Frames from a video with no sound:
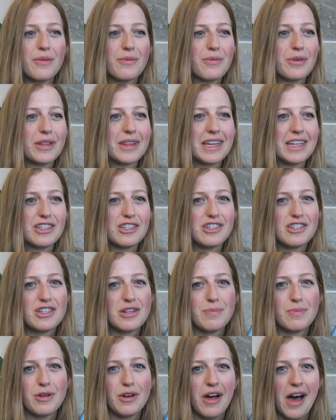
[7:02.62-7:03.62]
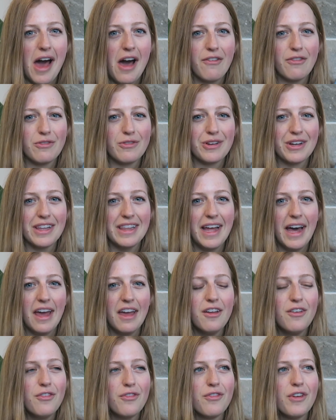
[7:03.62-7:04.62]
relationship you'll have in real
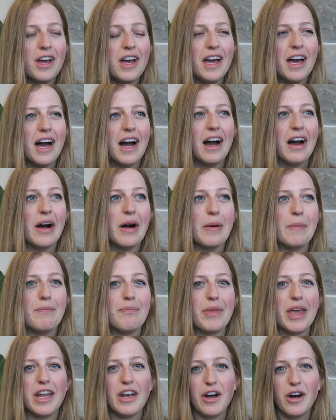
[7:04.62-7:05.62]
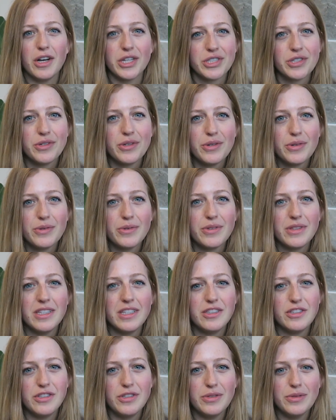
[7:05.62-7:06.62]
life. And also the
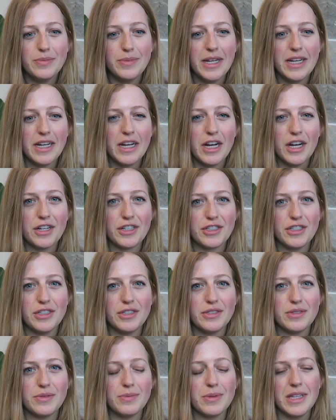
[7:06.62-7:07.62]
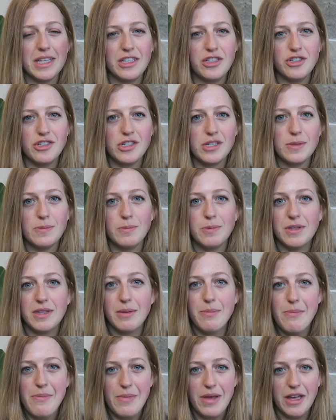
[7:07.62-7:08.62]
two main characters' relationships with the
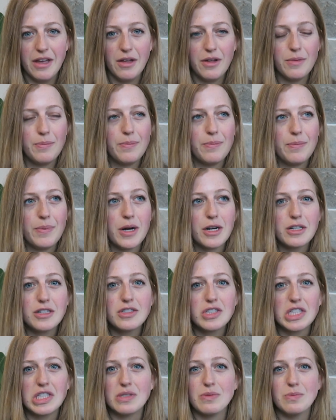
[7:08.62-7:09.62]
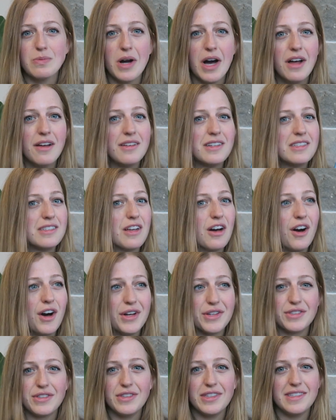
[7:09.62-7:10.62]
male partners as well is
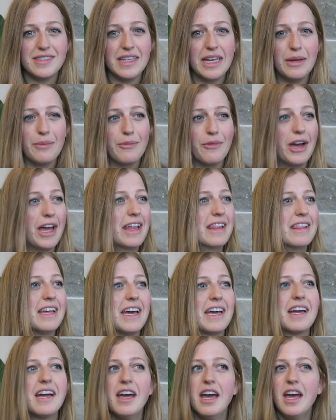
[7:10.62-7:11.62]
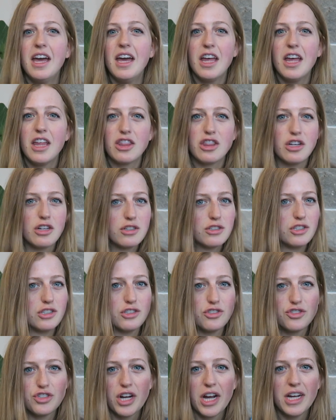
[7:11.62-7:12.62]
also the same way. Like they're
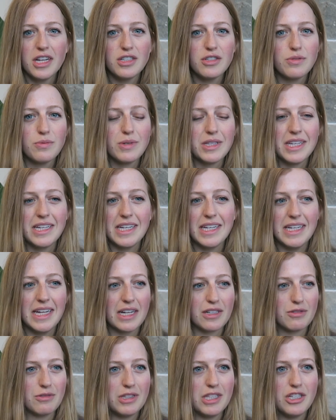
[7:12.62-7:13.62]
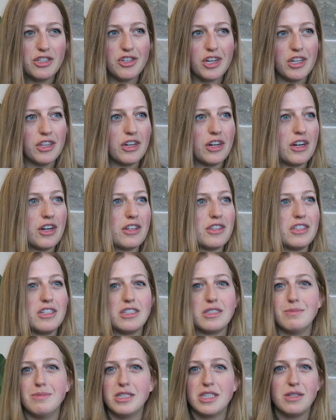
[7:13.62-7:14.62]
just trying to really connect with each other.
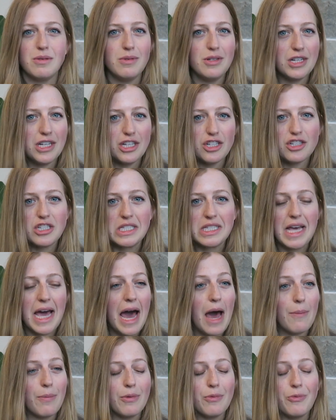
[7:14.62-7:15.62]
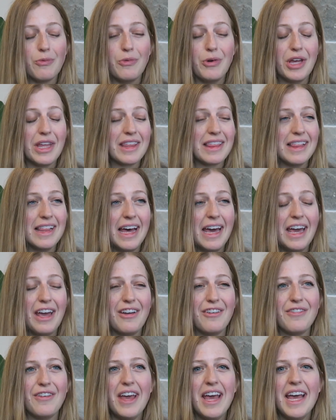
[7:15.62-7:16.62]
There's miscommunications that happen with
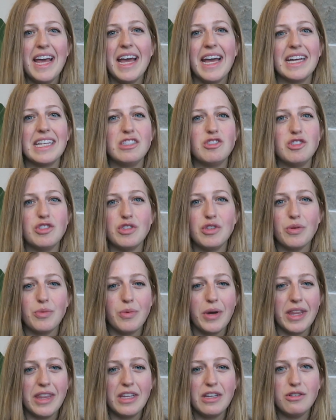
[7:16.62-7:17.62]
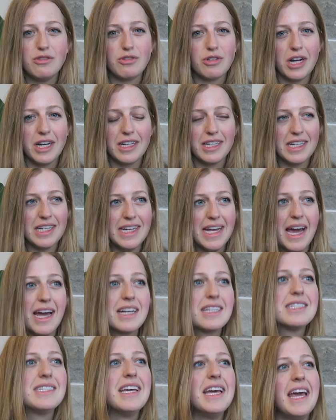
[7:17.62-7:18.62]
life and the way that you try to
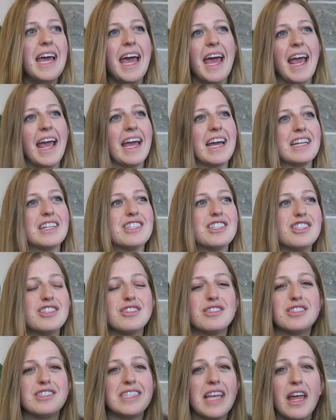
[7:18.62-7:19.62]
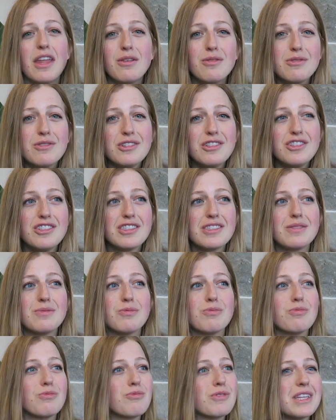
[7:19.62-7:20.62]
connect. And Sally Rooney just
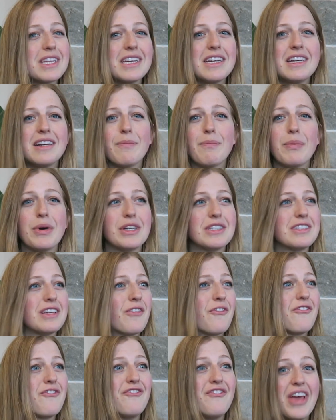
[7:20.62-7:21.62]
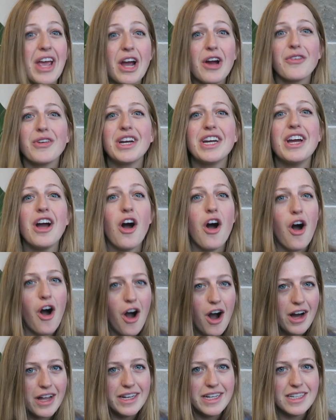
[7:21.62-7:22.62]
really puts a very
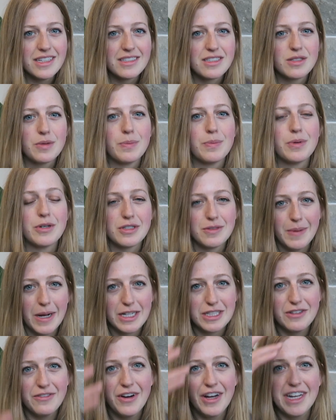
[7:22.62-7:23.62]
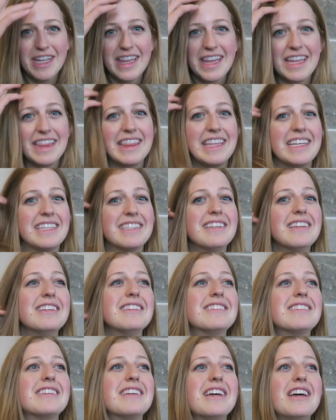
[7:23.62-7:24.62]
honest perspective on it. Like this
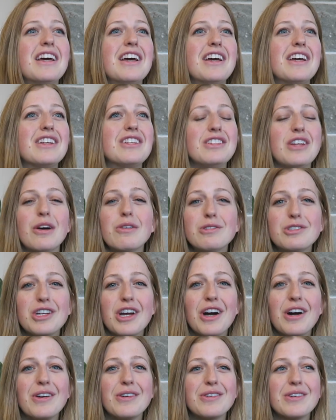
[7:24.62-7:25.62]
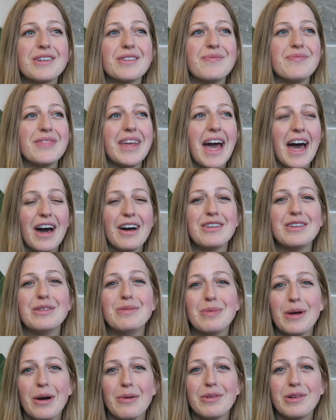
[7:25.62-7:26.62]
is no joke how you
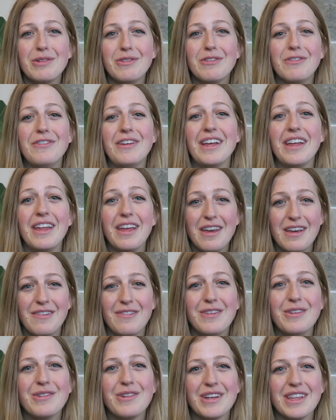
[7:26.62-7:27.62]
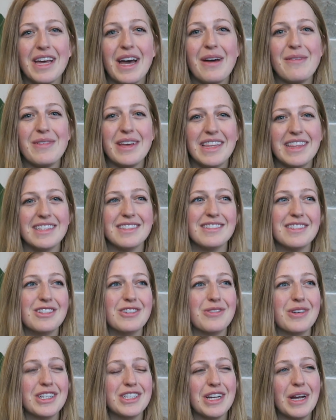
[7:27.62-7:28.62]
probably would feel if you were them in this
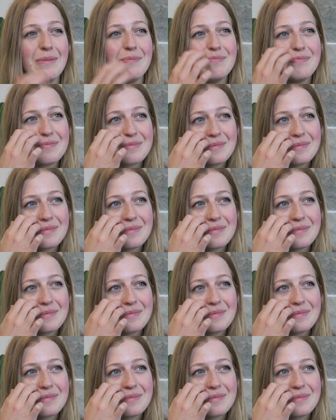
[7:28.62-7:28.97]
situation.